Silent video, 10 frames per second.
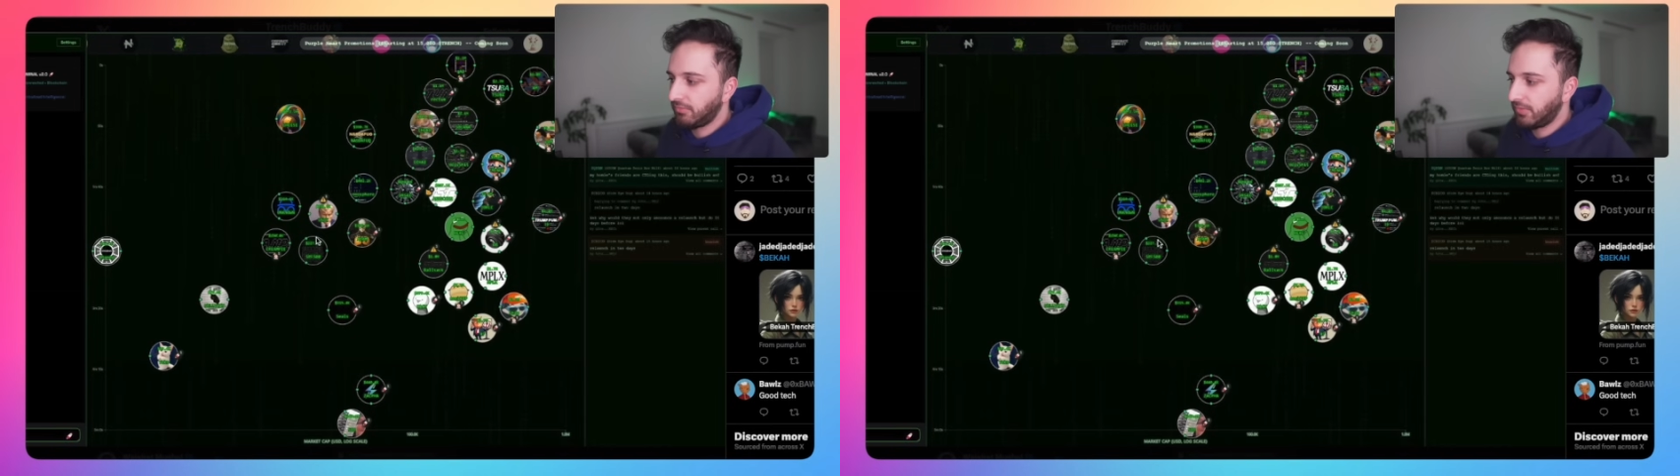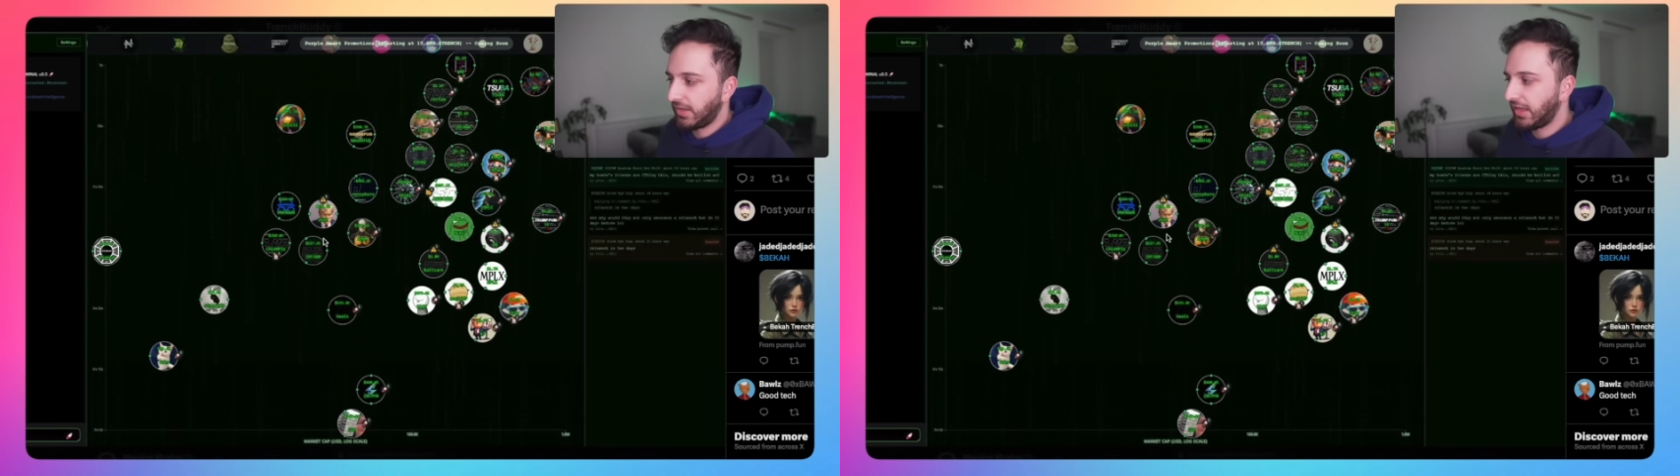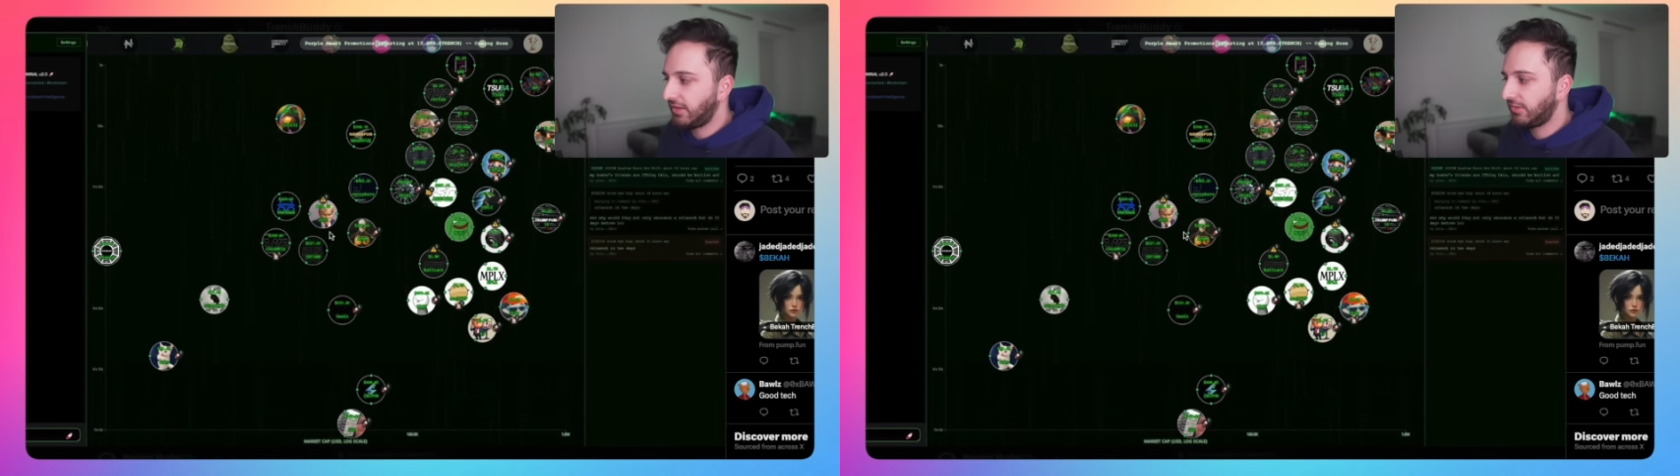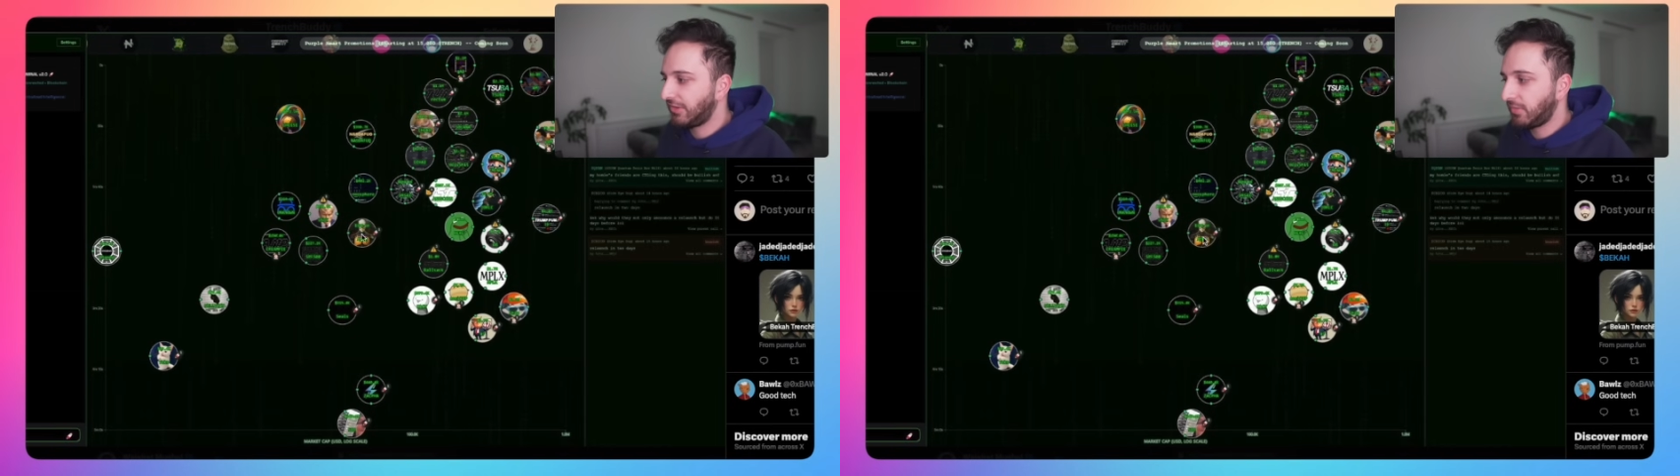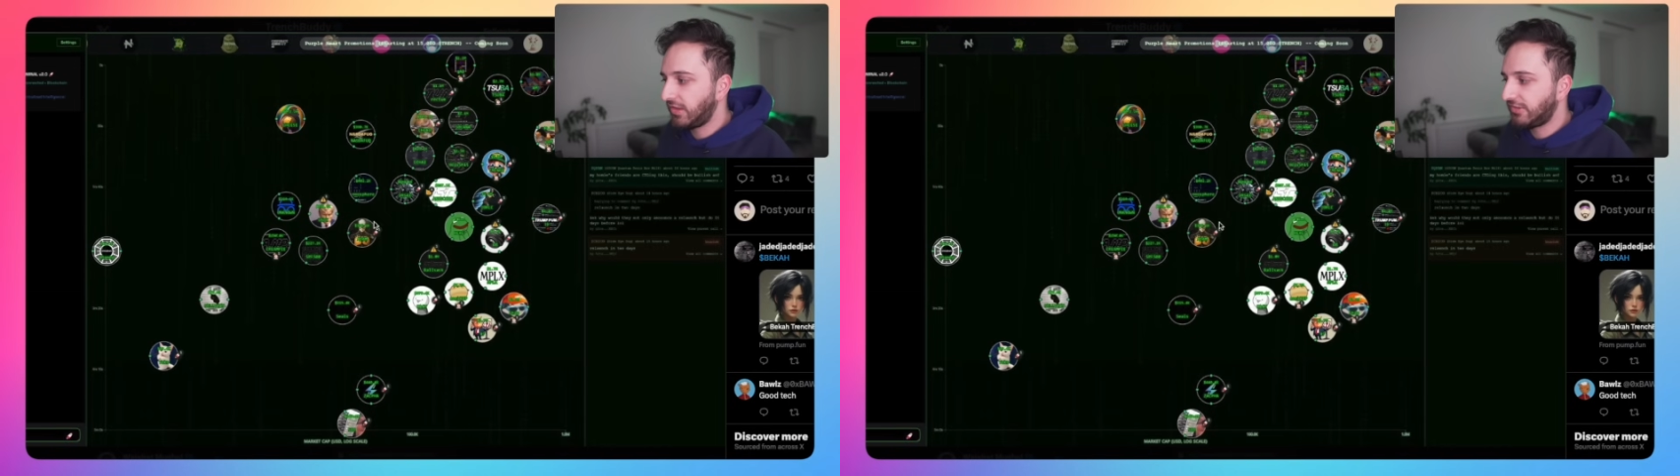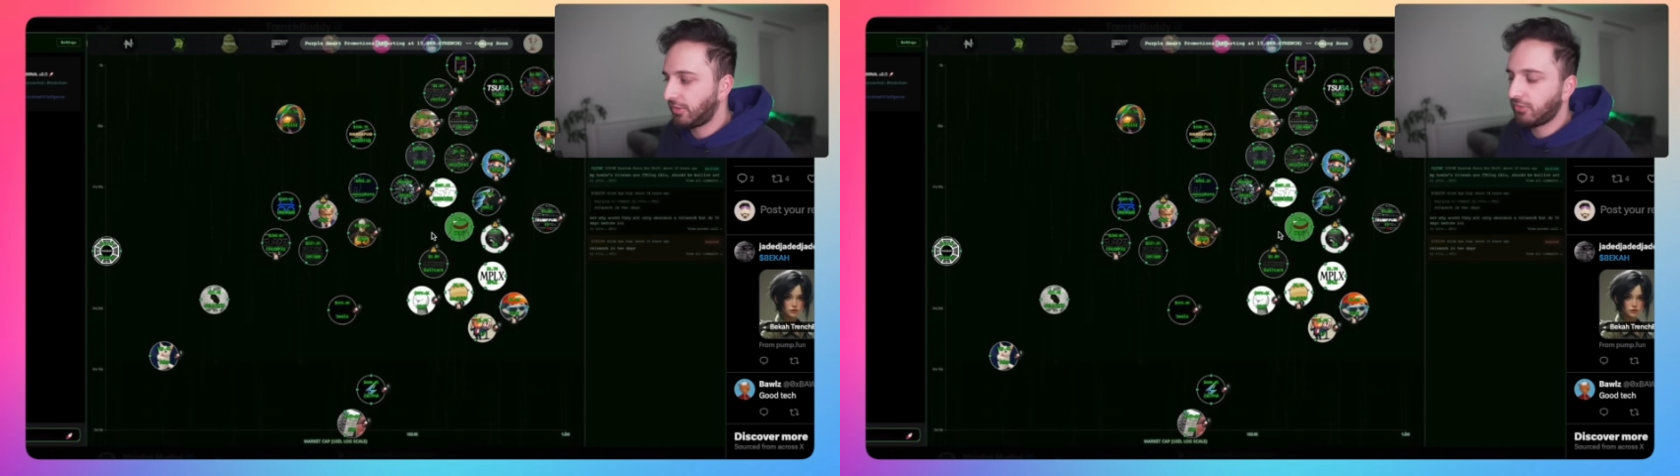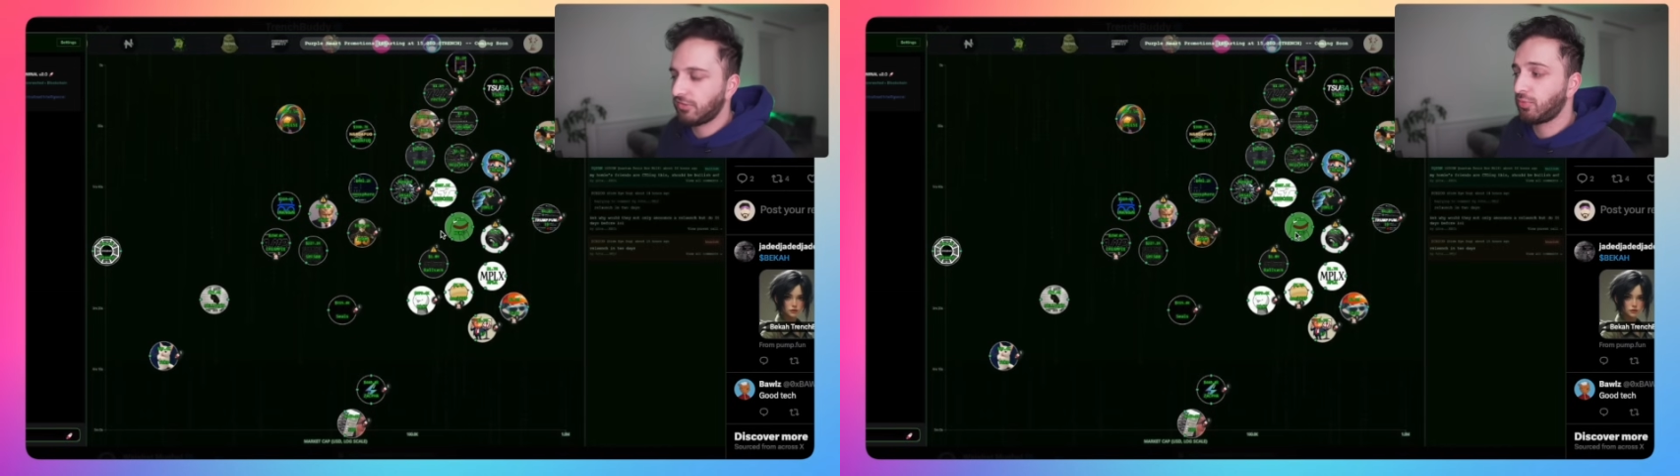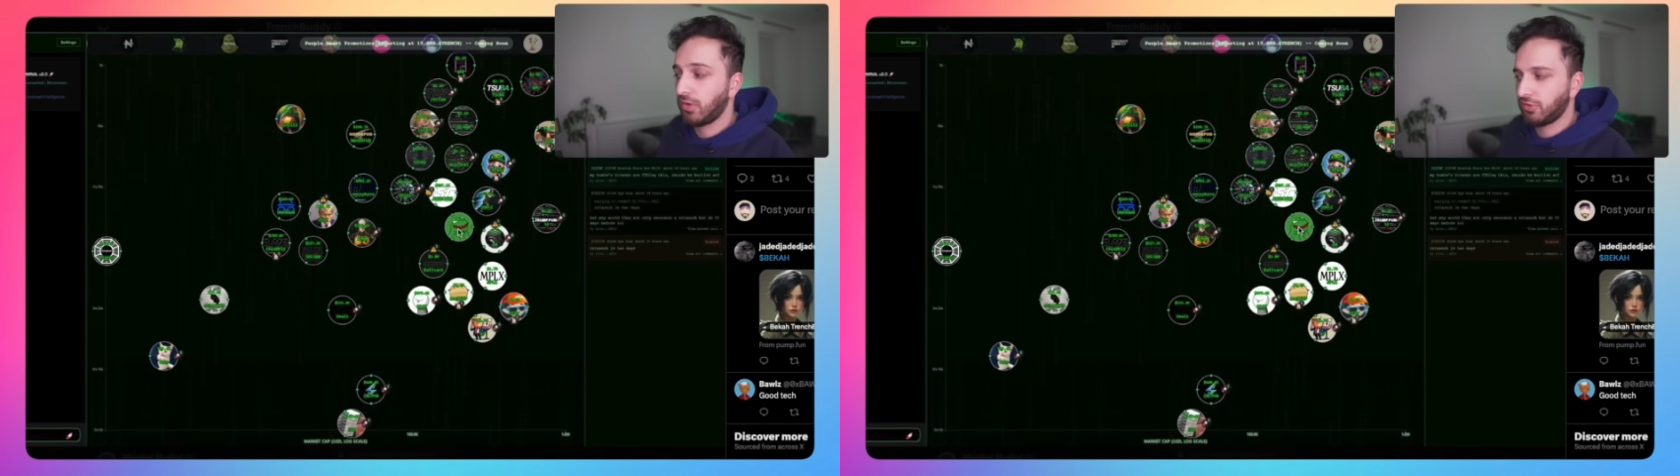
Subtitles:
again, some of these tokens will